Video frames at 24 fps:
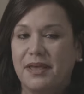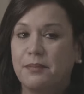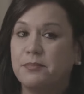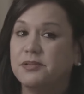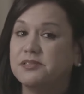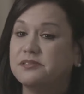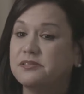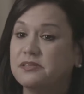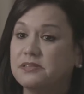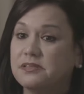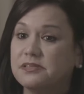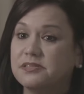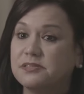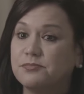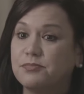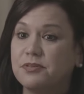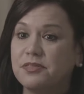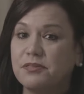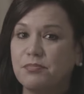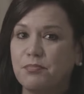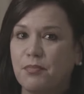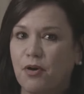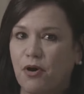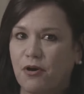is
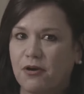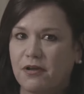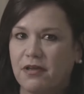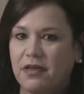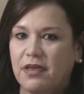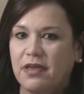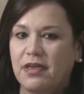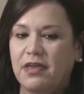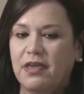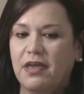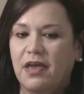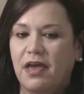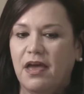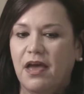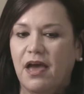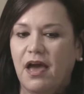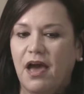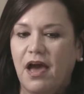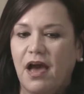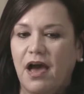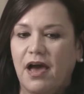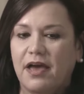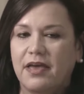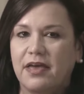Elizabeth Markey.
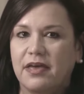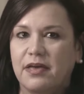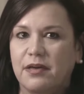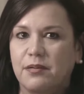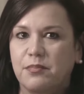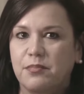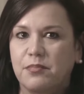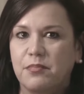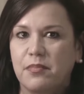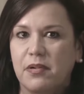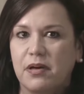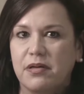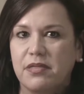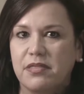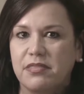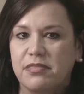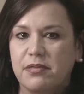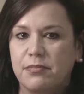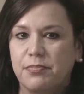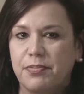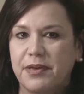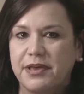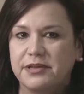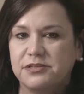I am
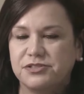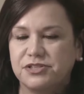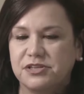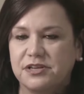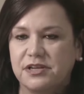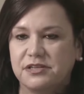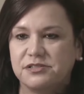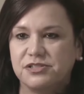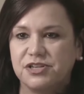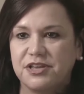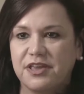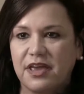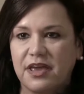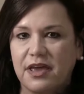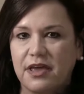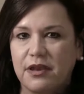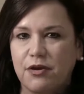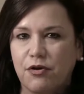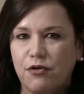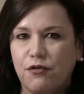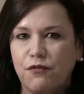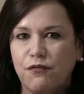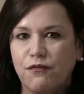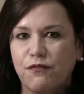the patient
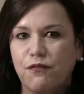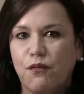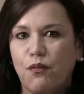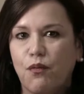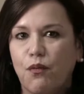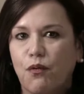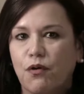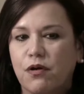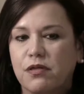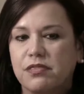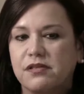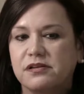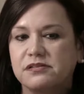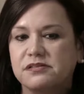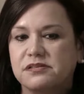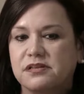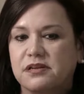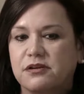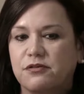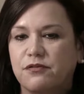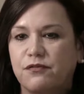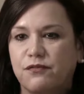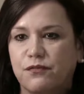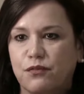educator for the
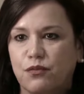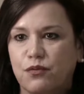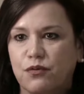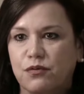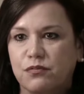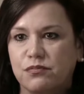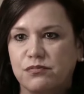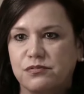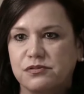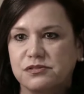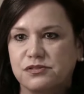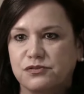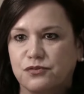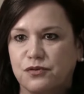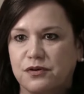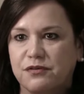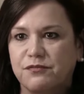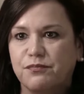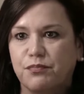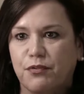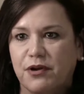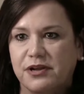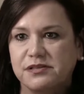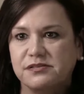Center for
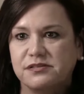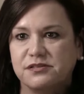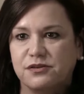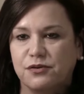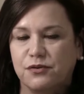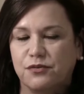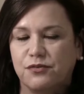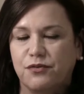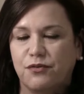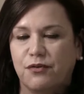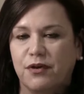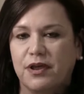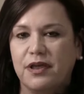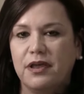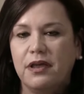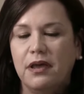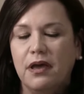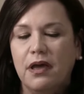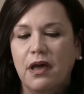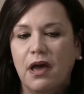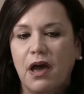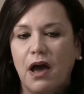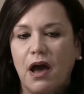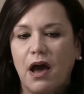Restorative Breast Surgery.
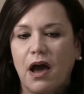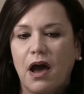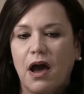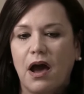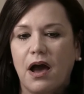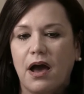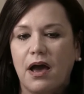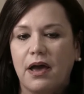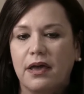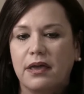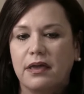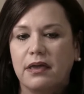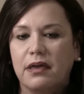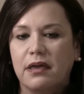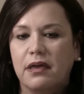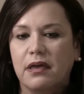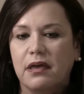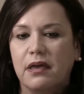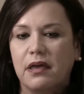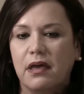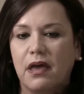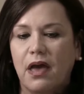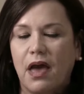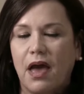I
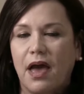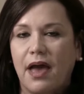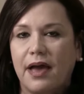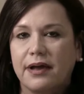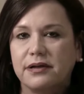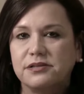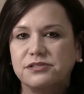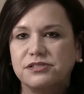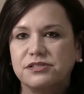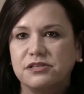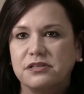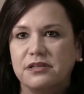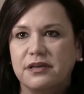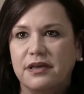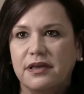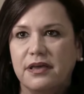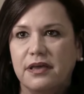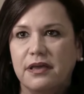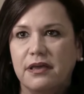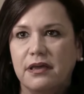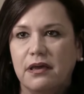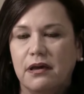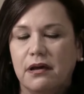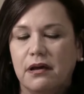
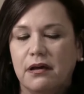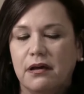actually